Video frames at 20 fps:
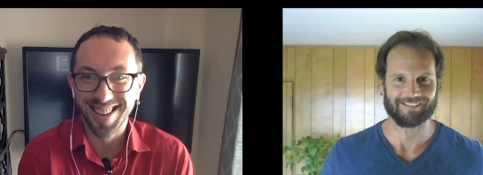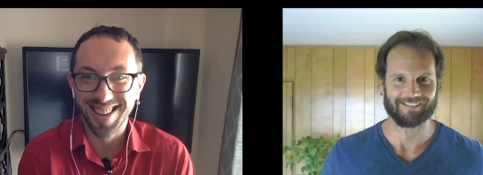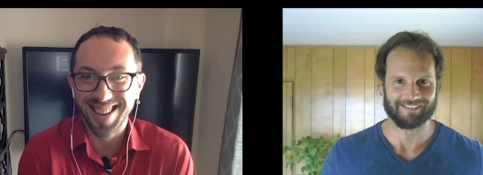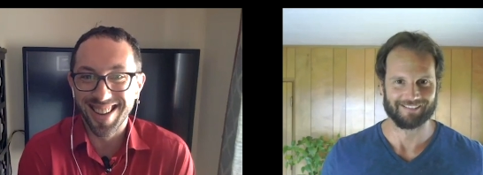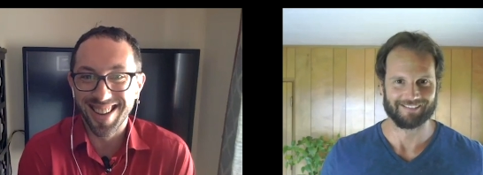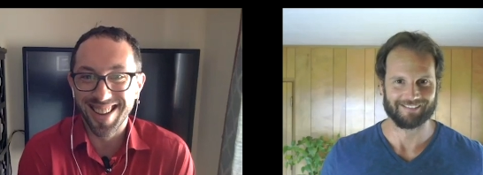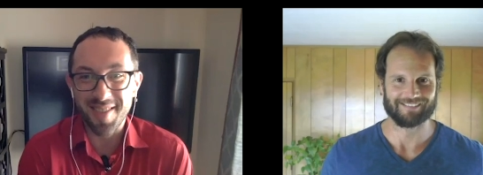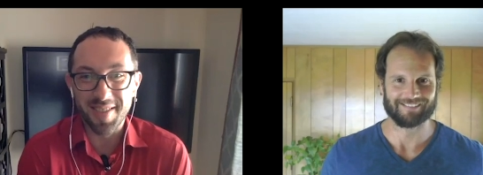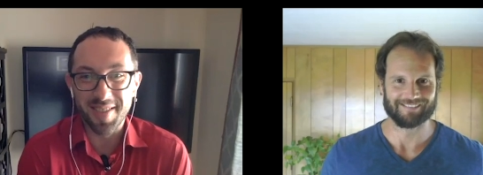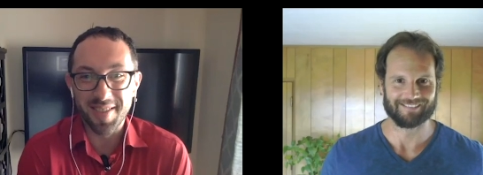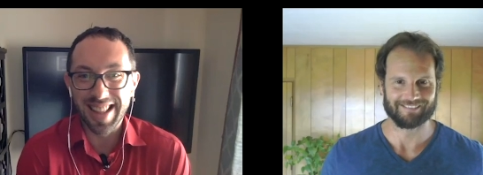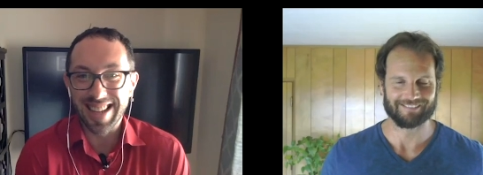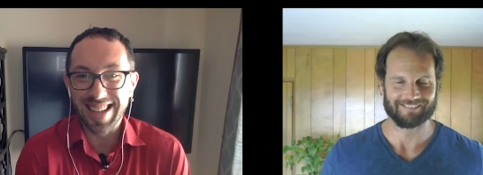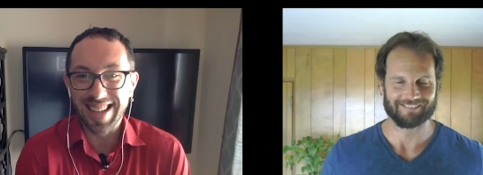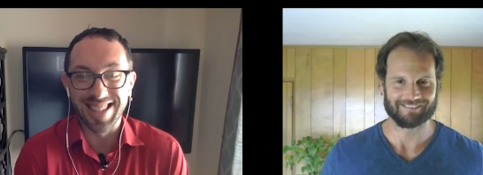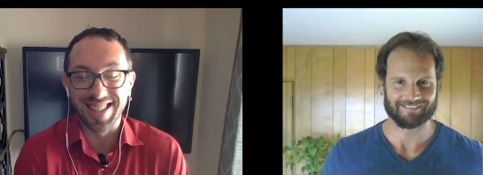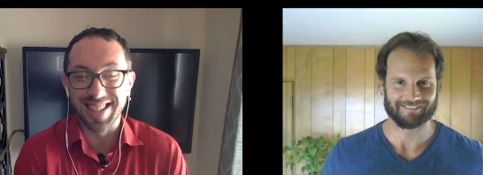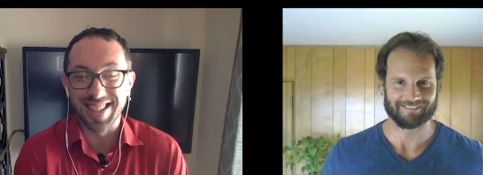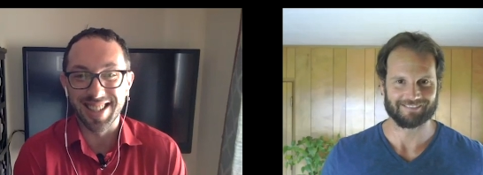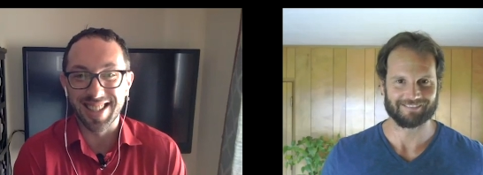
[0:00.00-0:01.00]
Speaker 1: I mean, that's
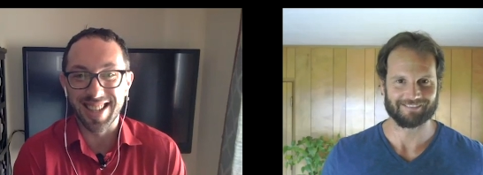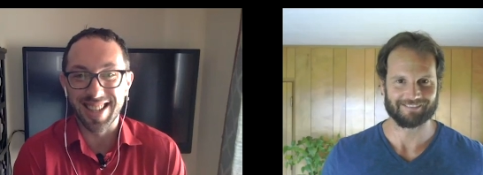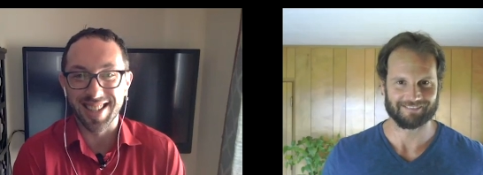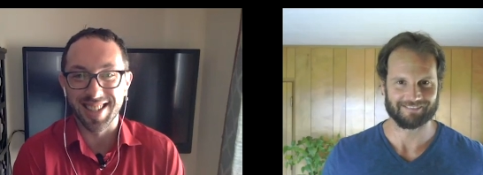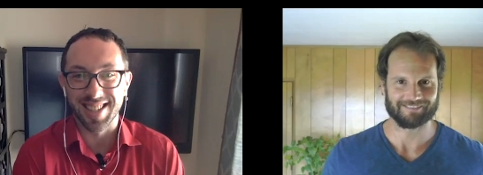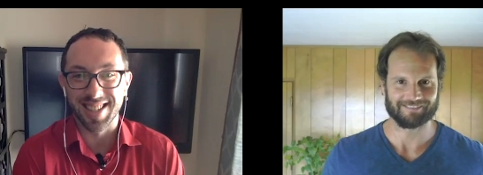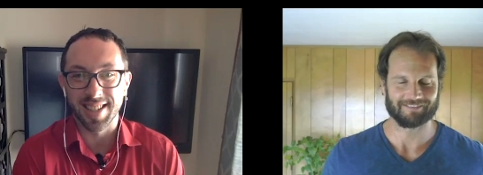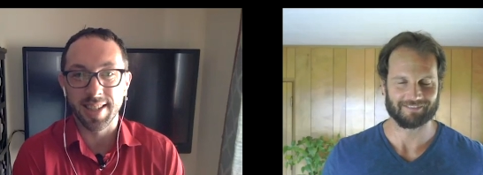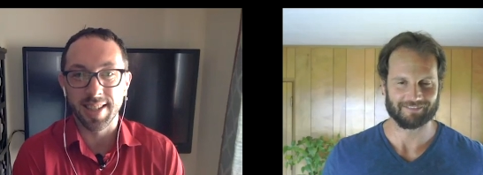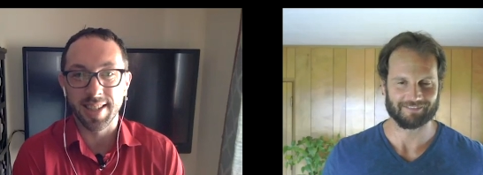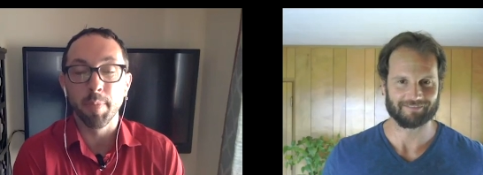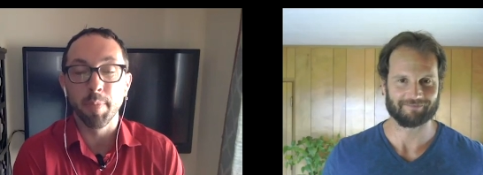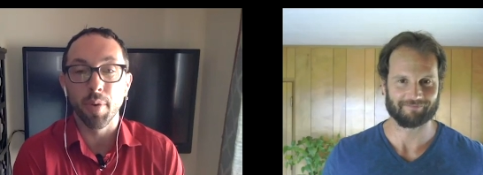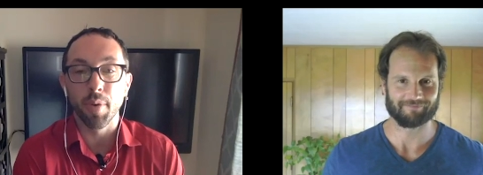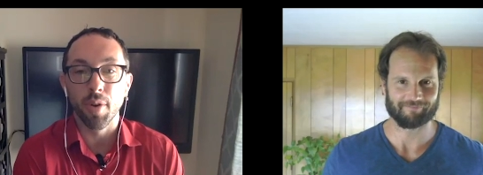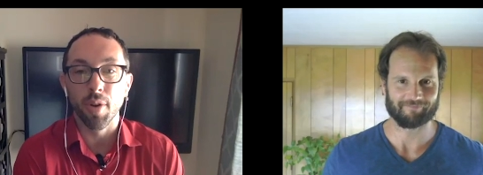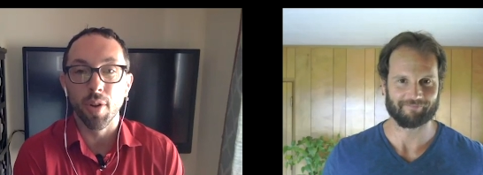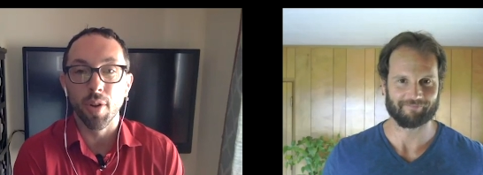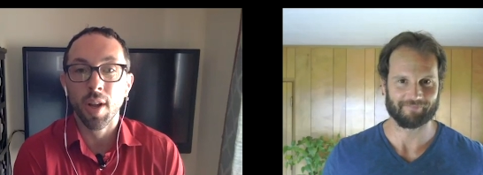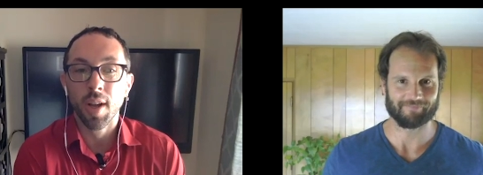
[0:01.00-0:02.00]
the that's the
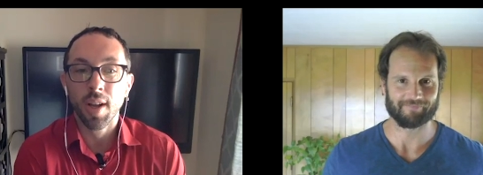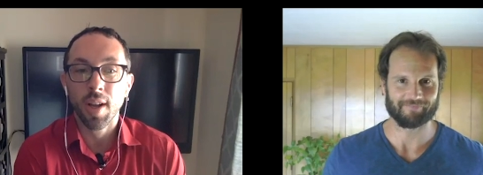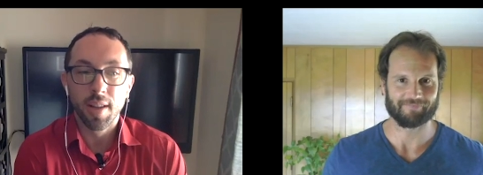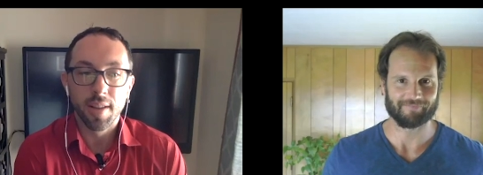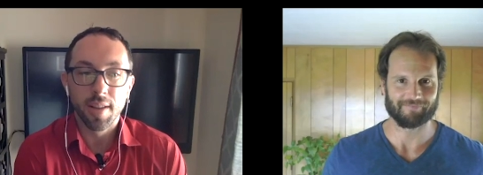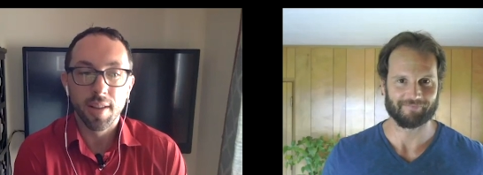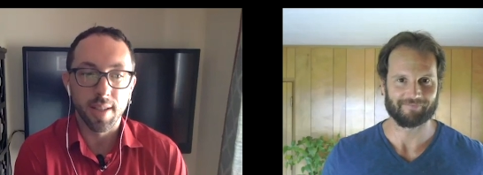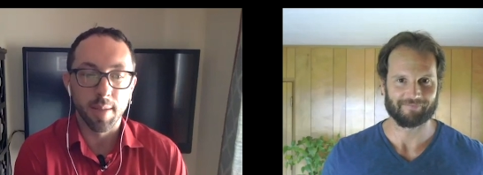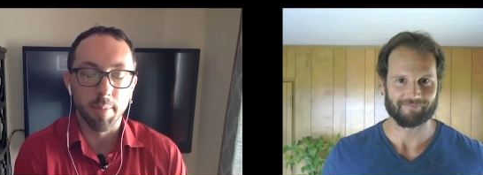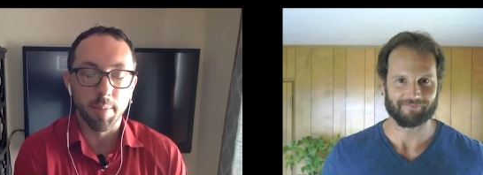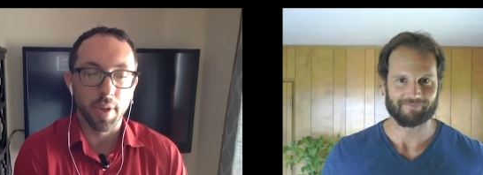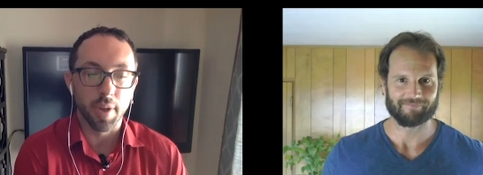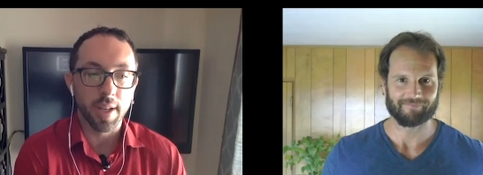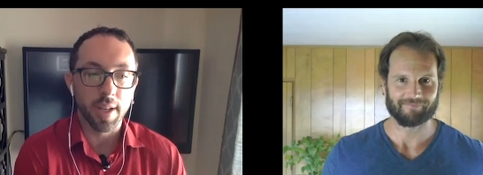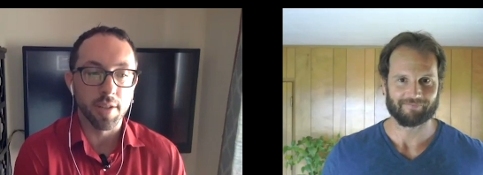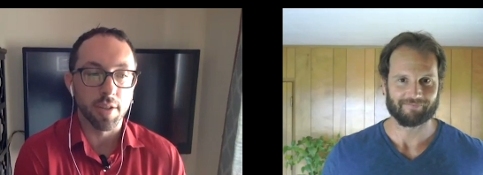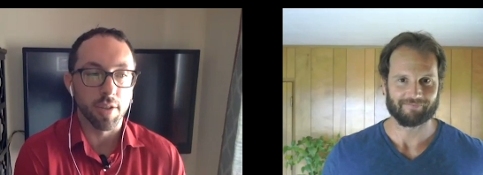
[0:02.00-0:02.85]
simple the simple answer.